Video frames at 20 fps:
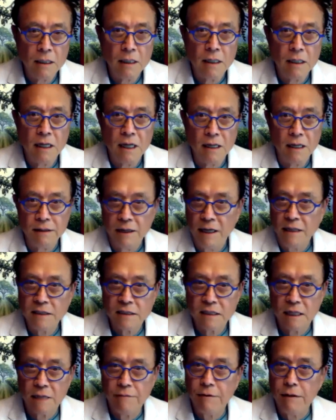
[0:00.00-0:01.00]
And that's
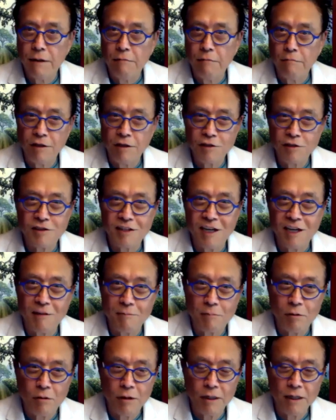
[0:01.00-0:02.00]
covered in Rich Dad,
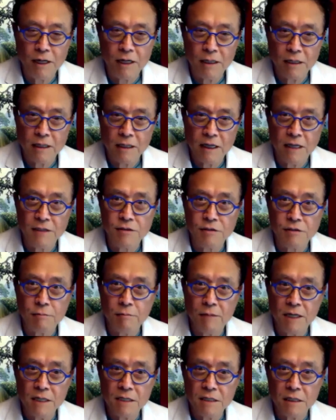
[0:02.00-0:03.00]
Poor Dad, in case you
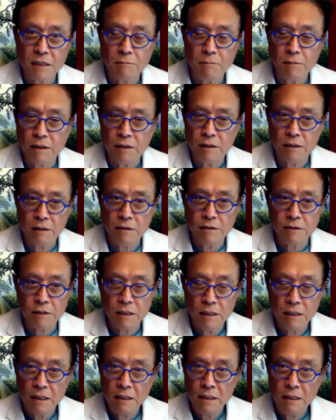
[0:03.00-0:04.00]
missed it, because
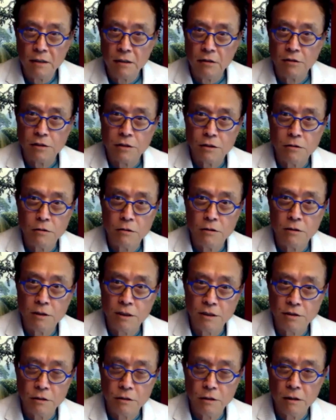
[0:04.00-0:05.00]
your school
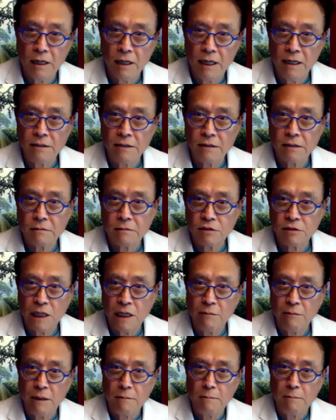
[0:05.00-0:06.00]
teacher has
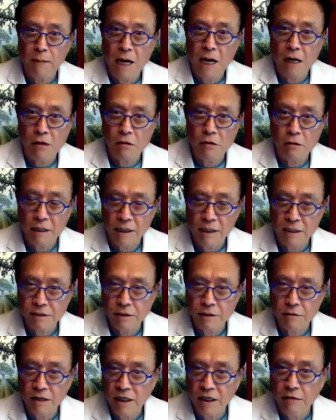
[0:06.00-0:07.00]
Chairman Mao as
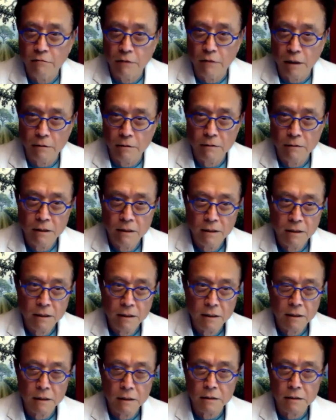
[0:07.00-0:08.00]
their hero.
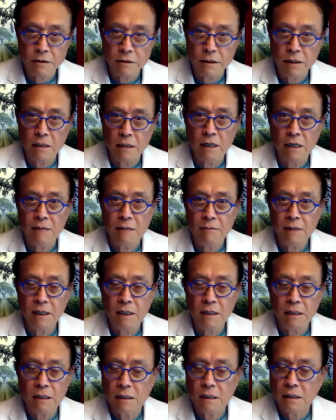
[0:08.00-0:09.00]
I
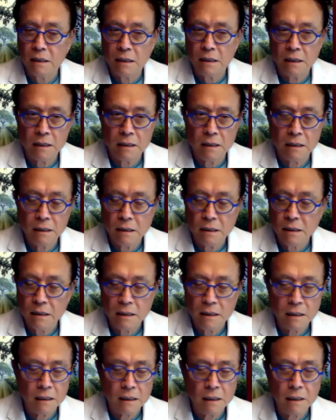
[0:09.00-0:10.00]
mean,
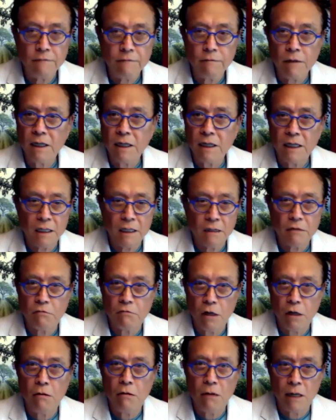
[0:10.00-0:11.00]
you've really got to
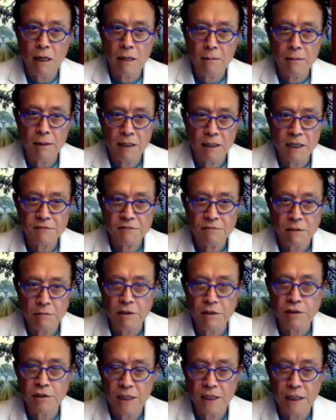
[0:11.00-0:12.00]
grow up. And that's what
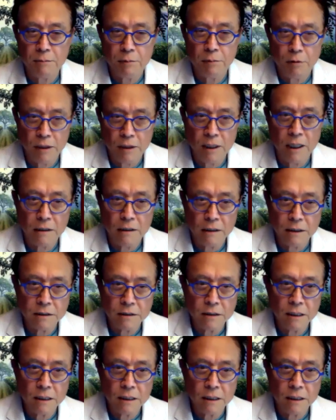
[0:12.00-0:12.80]
Rich Dad, Poor Dad is.